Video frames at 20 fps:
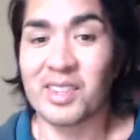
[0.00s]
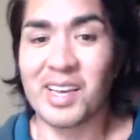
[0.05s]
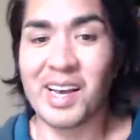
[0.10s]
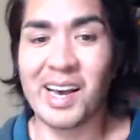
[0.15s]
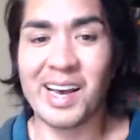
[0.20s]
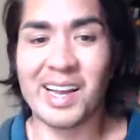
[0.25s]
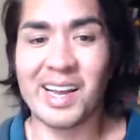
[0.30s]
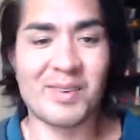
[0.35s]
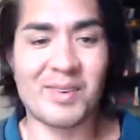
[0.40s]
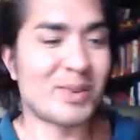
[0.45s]

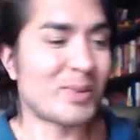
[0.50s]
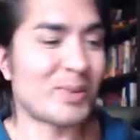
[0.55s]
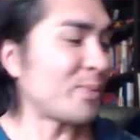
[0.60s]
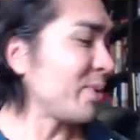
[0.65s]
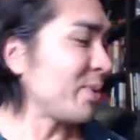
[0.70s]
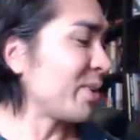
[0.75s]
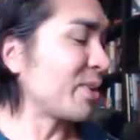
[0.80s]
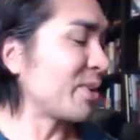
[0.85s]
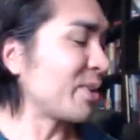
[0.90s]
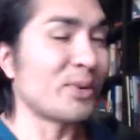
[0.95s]
thought it was
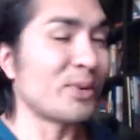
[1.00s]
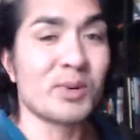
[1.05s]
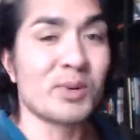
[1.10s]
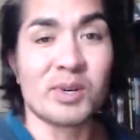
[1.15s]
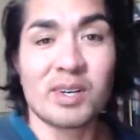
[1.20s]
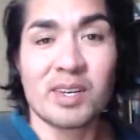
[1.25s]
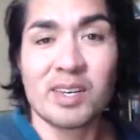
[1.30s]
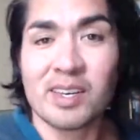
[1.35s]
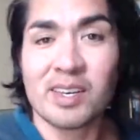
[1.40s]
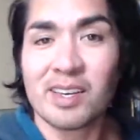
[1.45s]
pretty
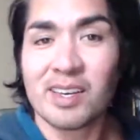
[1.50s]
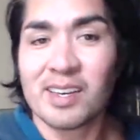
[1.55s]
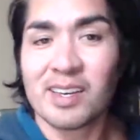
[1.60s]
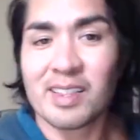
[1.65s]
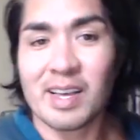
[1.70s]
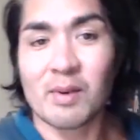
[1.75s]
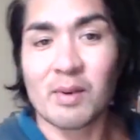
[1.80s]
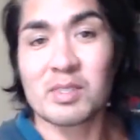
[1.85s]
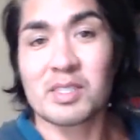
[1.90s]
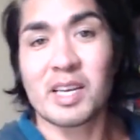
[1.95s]
cool
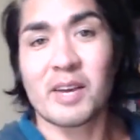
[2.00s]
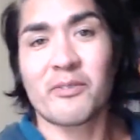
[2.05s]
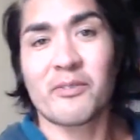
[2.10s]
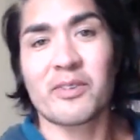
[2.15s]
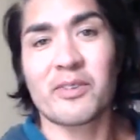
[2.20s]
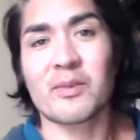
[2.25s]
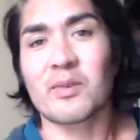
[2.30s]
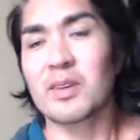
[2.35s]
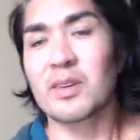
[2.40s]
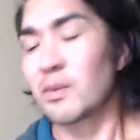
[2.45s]
that was
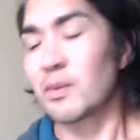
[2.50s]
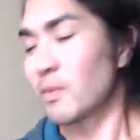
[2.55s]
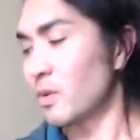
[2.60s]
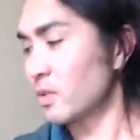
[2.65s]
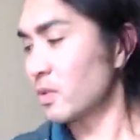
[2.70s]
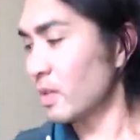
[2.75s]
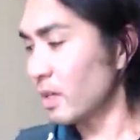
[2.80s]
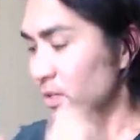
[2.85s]
definitely one of the most